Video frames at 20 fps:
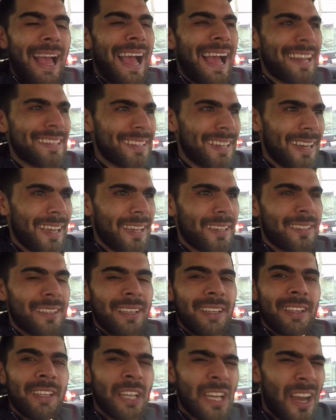Anderlecht
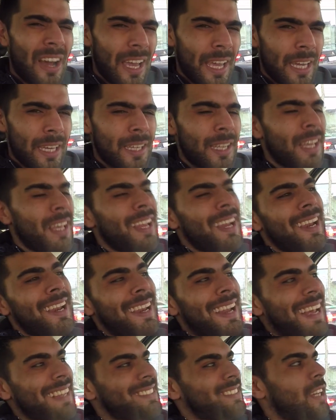United.
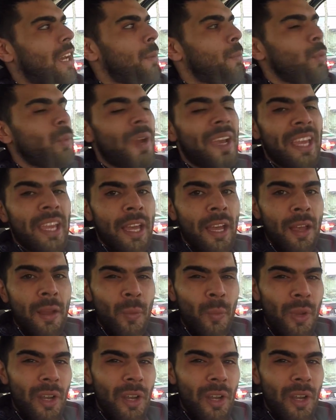Last time we were here,